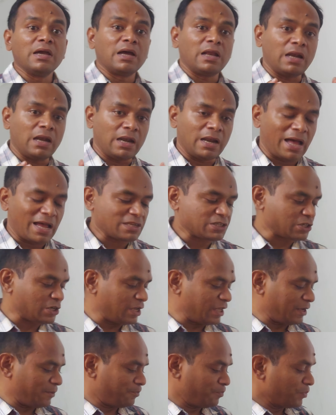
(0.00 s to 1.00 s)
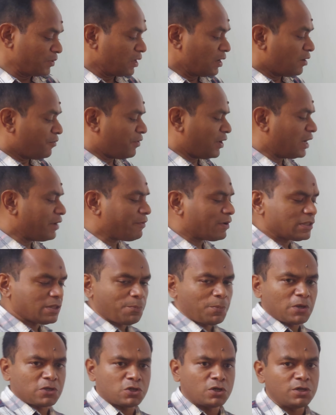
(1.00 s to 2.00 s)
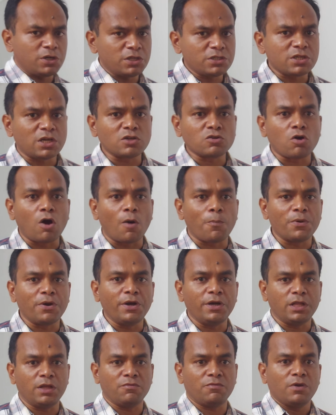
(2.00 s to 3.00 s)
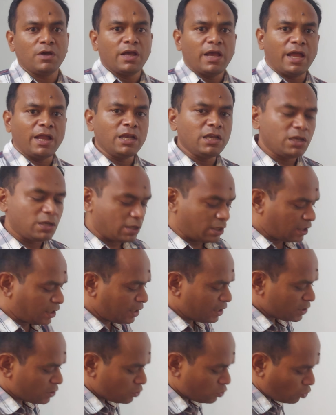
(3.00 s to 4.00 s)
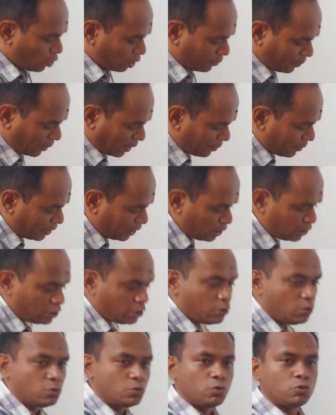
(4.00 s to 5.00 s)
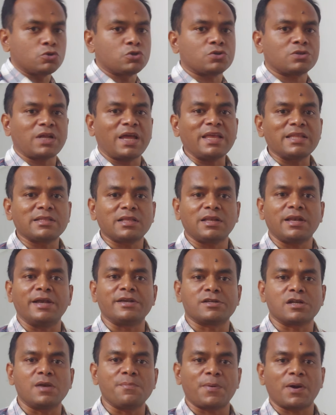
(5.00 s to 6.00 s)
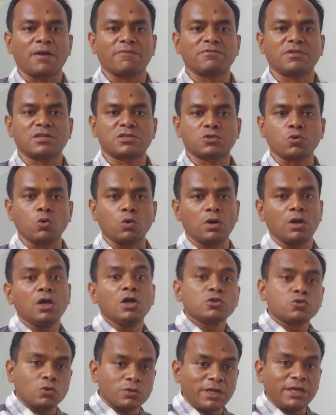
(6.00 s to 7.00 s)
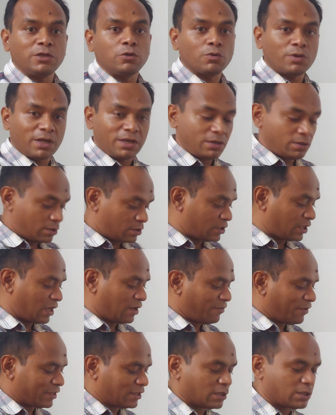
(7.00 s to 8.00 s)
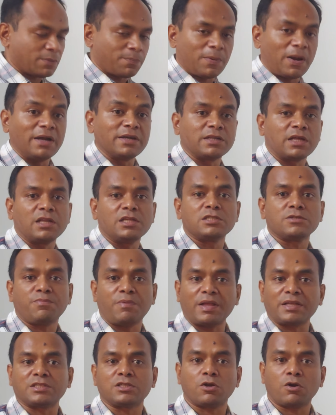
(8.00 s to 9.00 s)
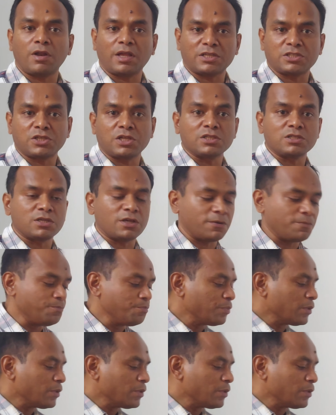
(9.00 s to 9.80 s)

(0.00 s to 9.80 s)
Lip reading: Lastly, whenever the patient is uncooperative and he is not permitting you to strike the lateral part of the sole so that you can say whether the plantar is flexor or extensor,